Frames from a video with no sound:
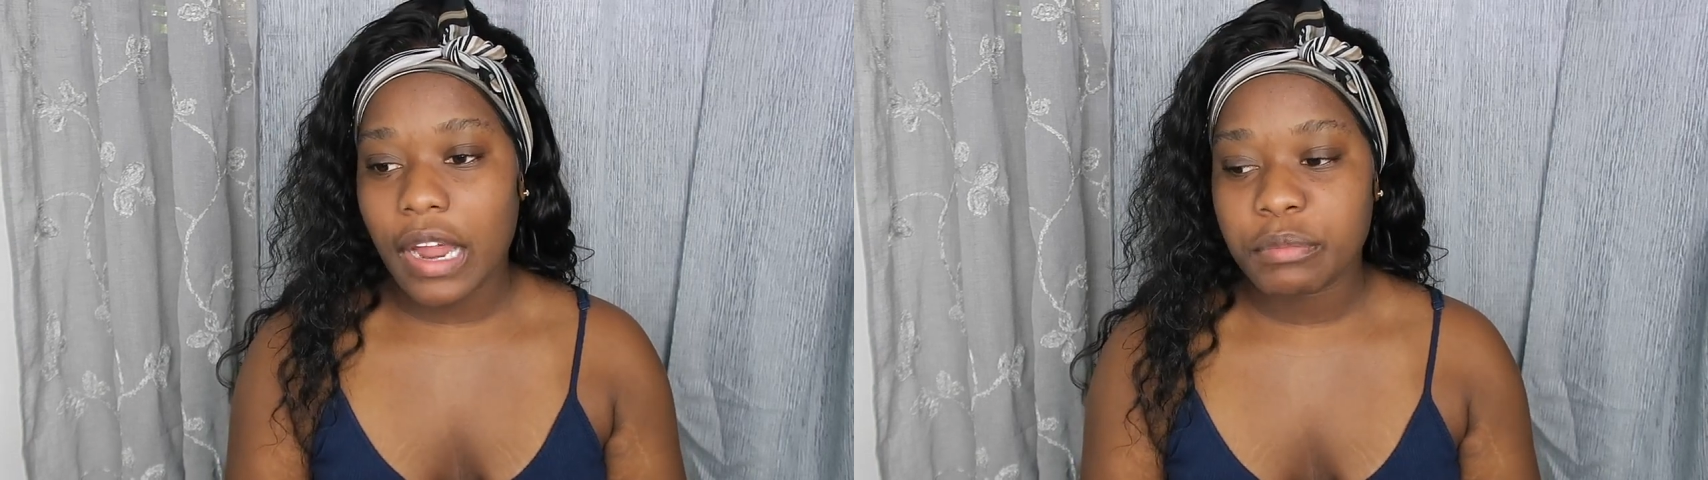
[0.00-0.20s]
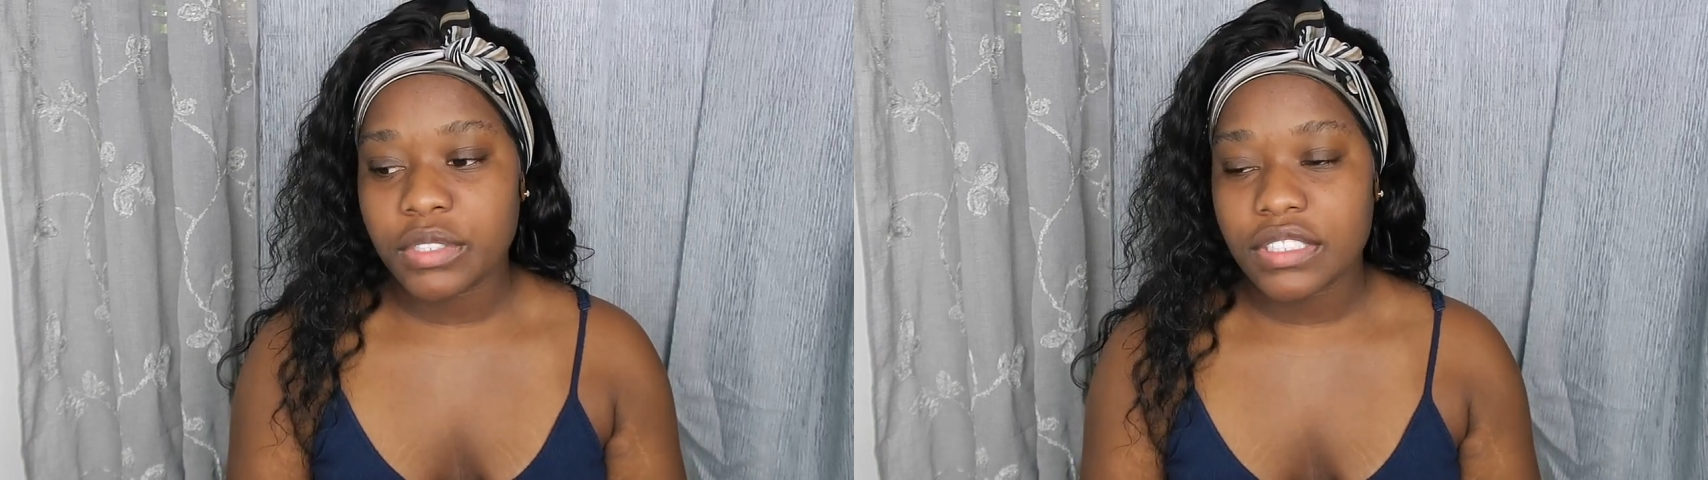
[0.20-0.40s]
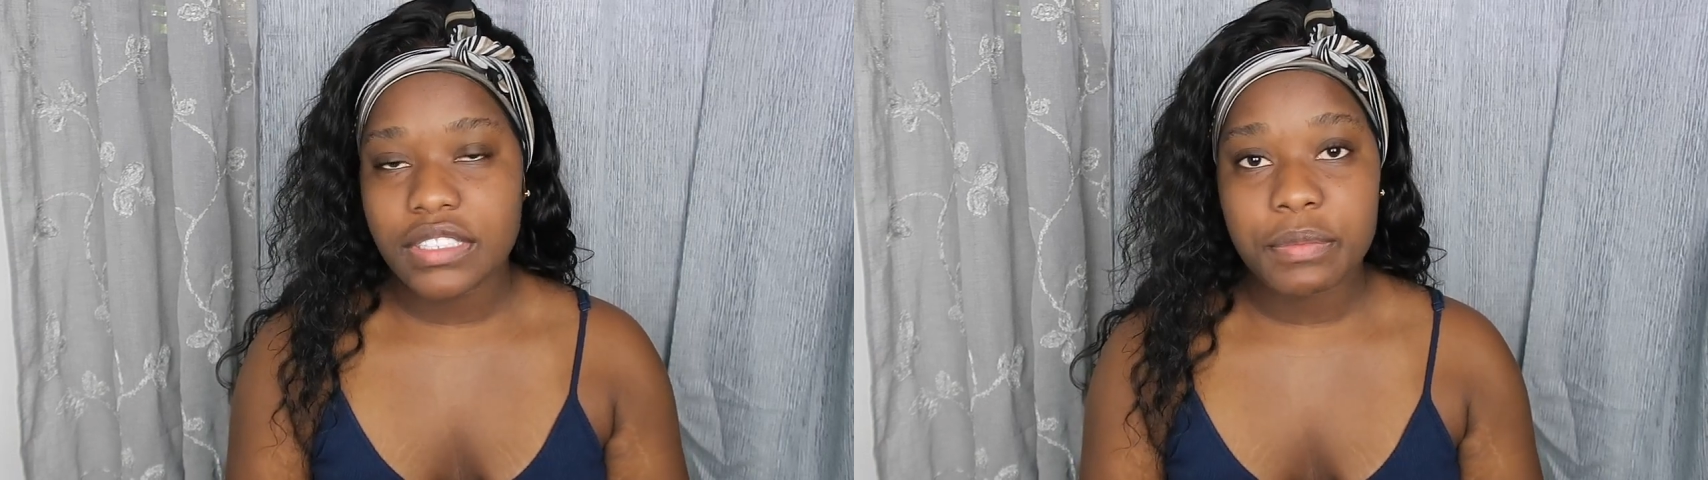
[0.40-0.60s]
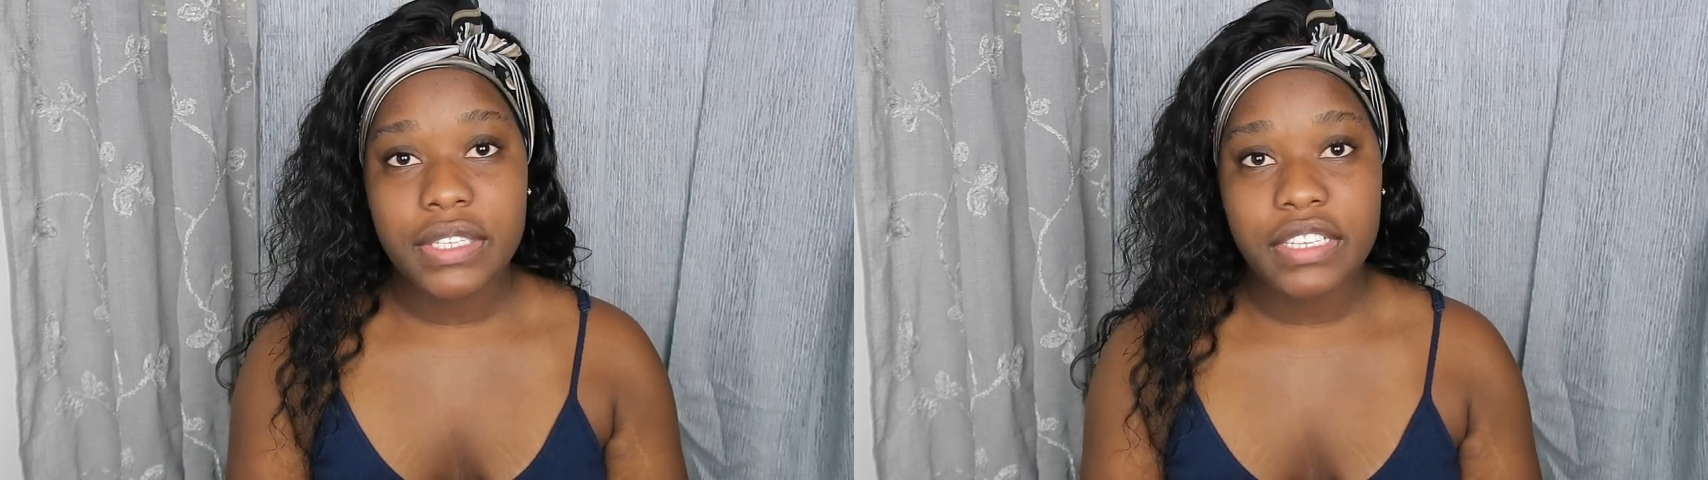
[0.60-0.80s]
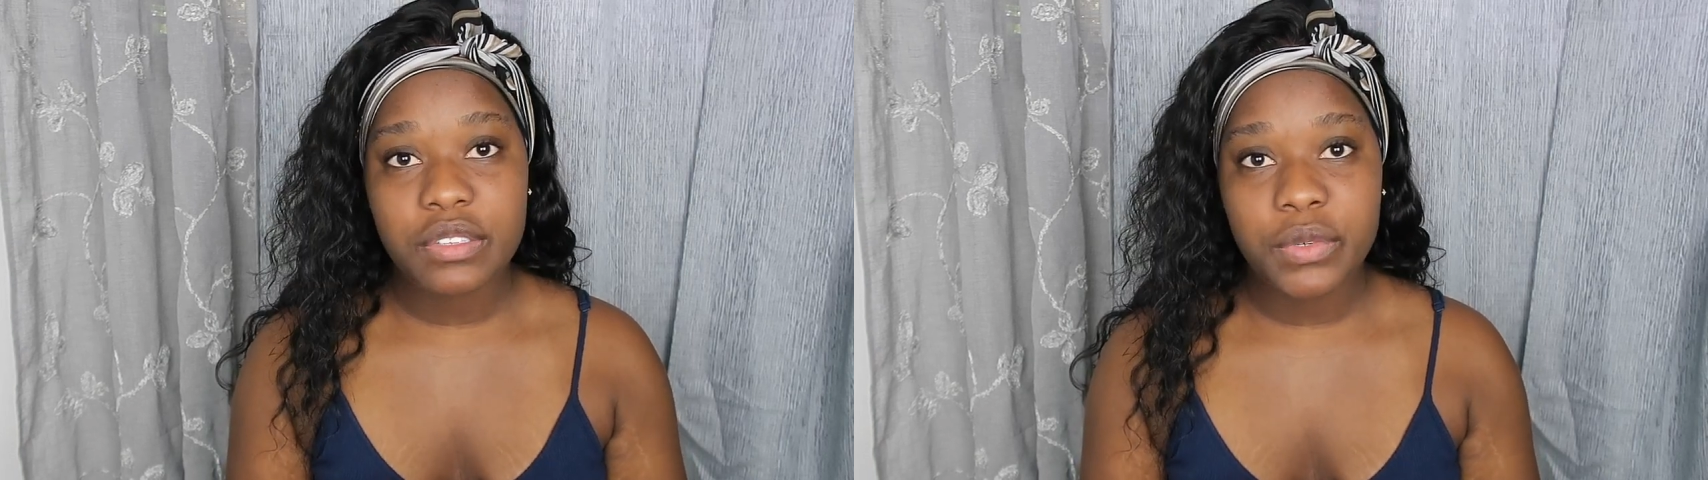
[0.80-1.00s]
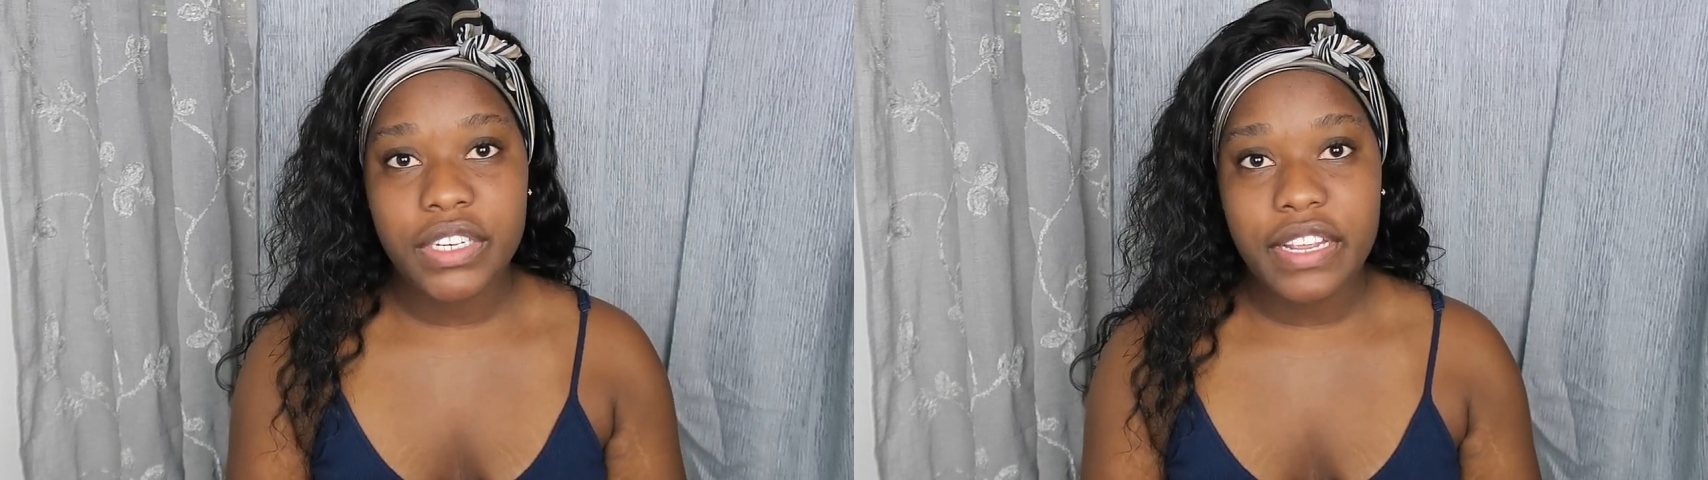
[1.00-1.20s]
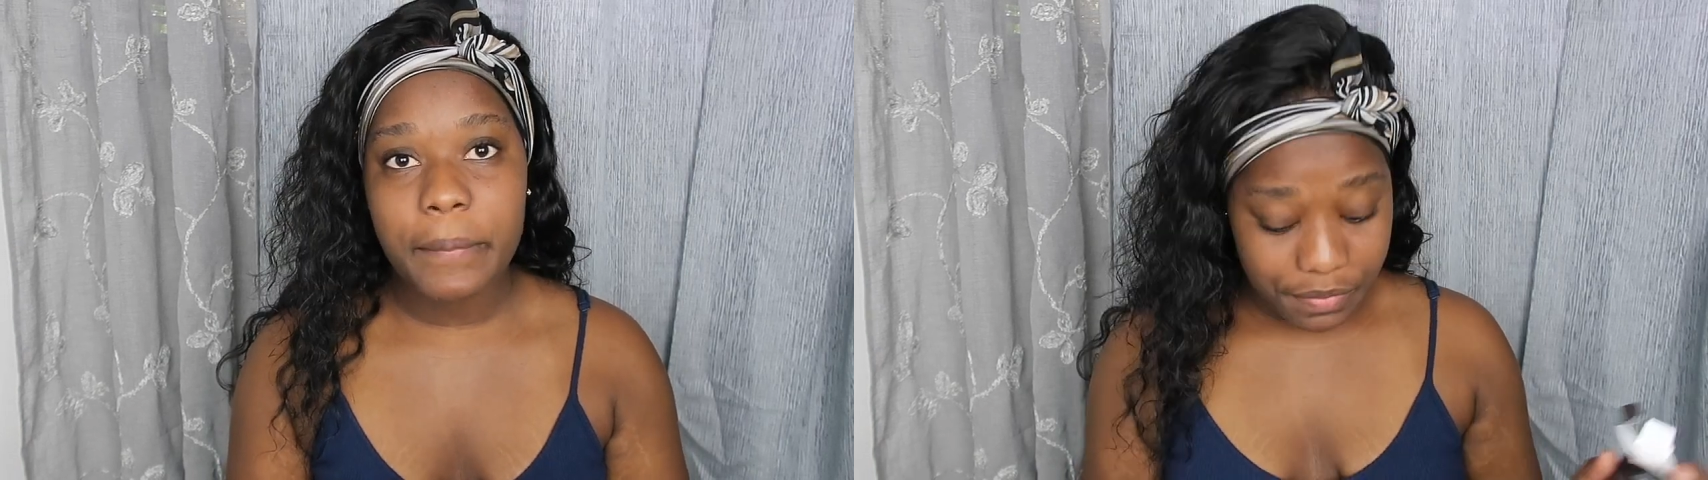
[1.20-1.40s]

I'm just obsessed with it.